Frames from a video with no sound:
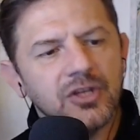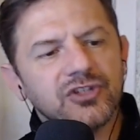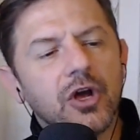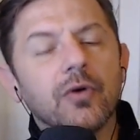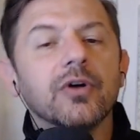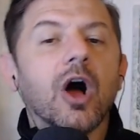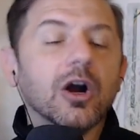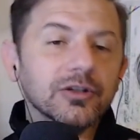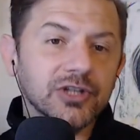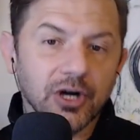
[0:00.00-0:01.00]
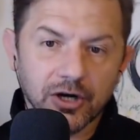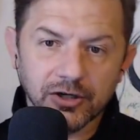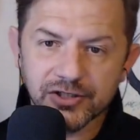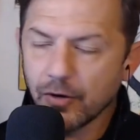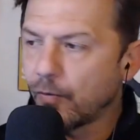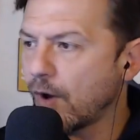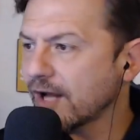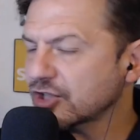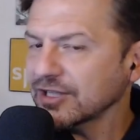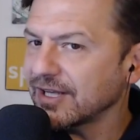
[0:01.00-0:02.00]
So, art guards
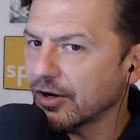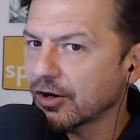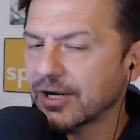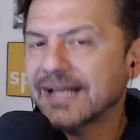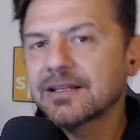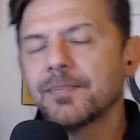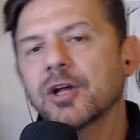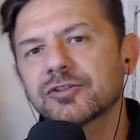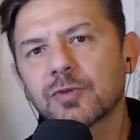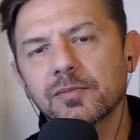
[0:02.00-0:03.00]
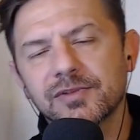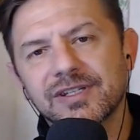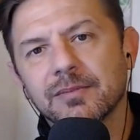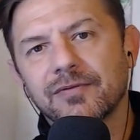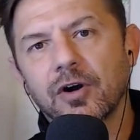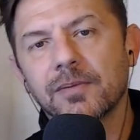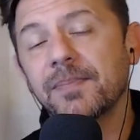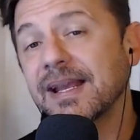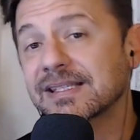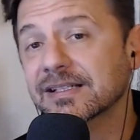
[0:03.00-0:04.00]
watching the art at the Baltimore Museum of Art
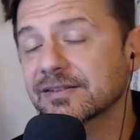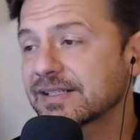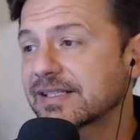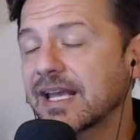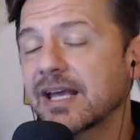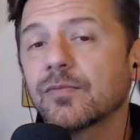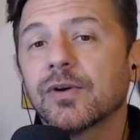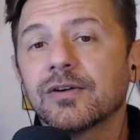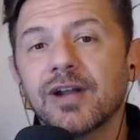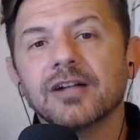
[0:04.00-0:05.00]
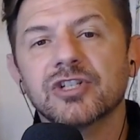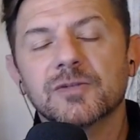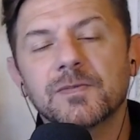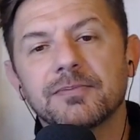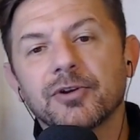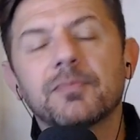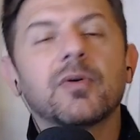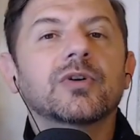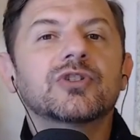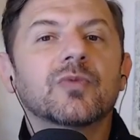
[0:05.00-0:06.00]
basically said, We're not just people to
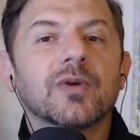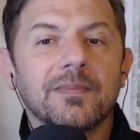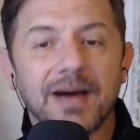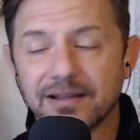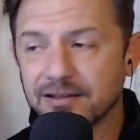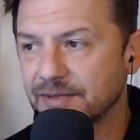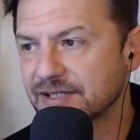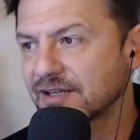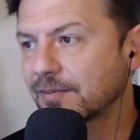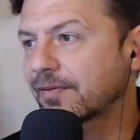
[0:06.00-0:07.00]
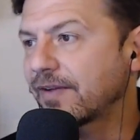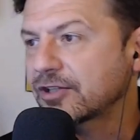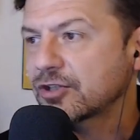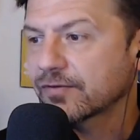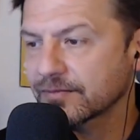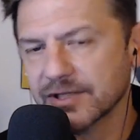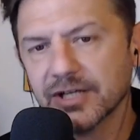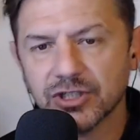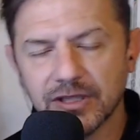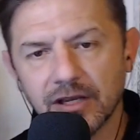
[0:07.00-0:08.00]
point you where the bathroom is and to prevent you from
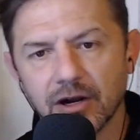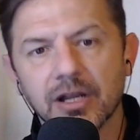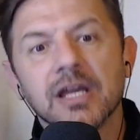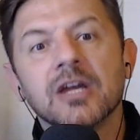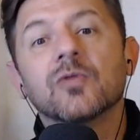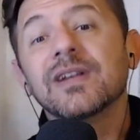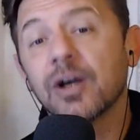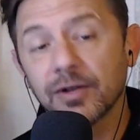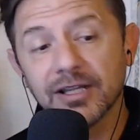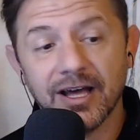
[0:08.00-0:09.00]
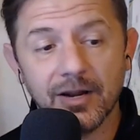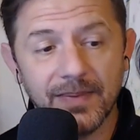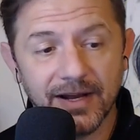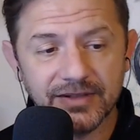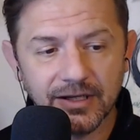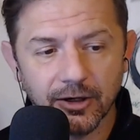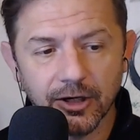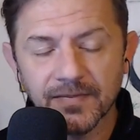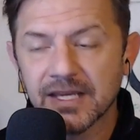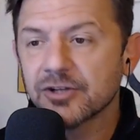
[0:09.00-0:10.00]
touching the art. We know a lot about the art.